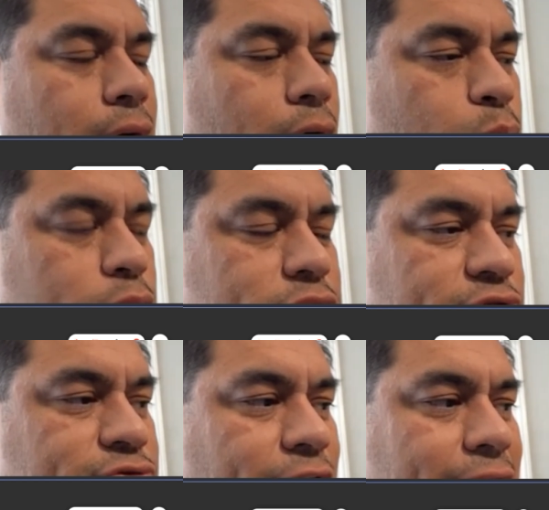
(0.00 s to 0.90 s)
what
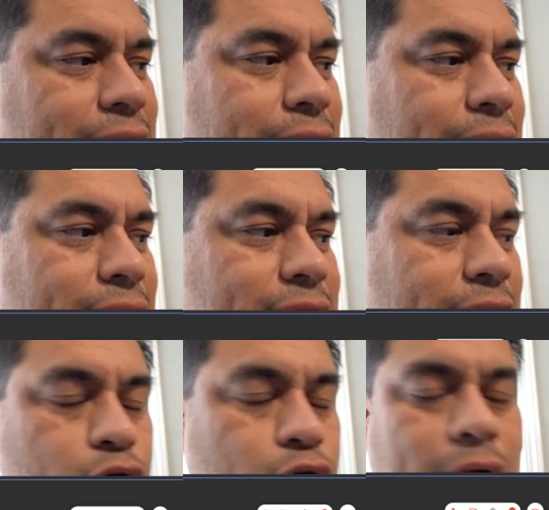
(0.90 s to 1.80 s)
they're finding is
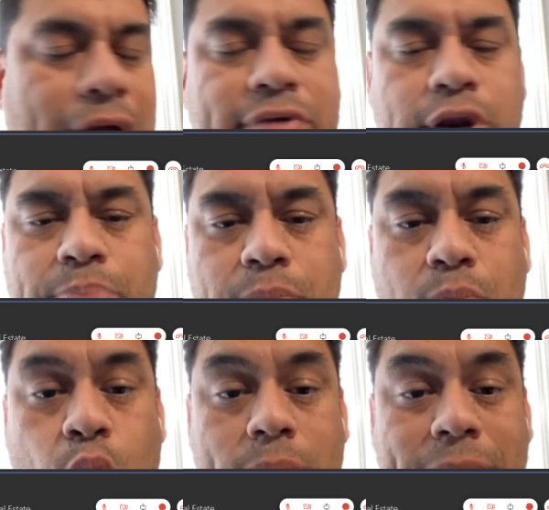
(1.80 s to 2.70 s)
that they're having to
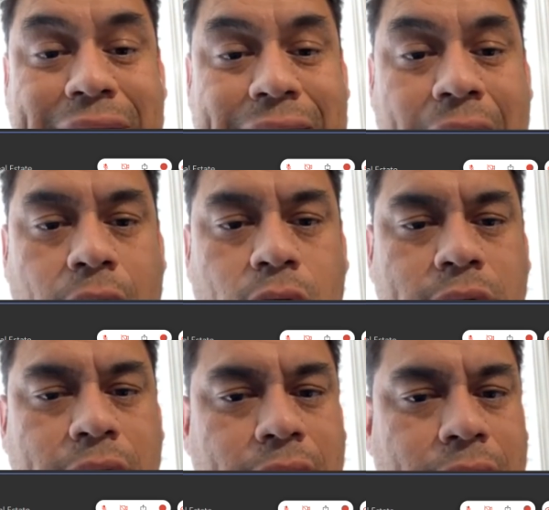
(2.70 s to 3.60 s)
put more money
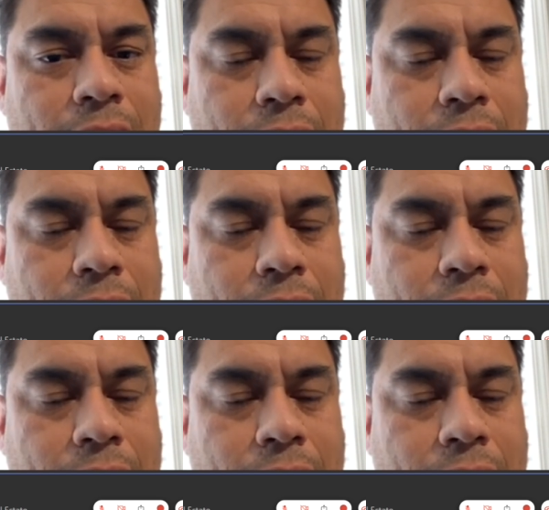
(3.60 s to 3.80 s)
down